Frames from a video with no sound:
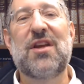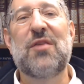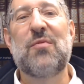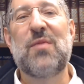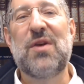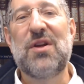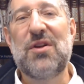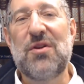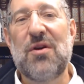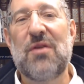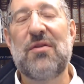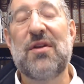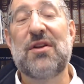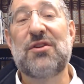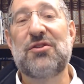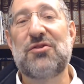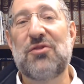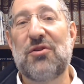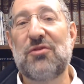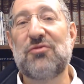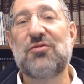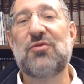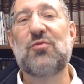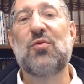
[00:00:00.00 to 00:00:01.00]
and we know that
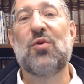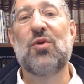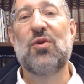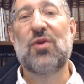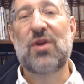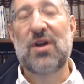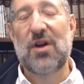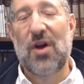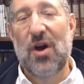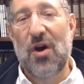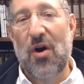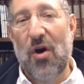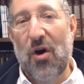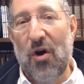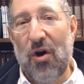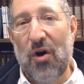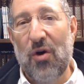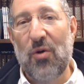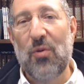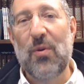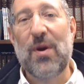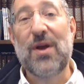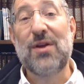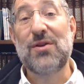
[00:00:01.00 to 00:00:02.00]
children will
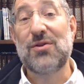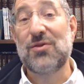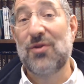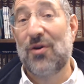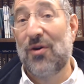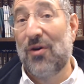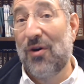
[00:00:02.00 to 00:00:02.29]
always,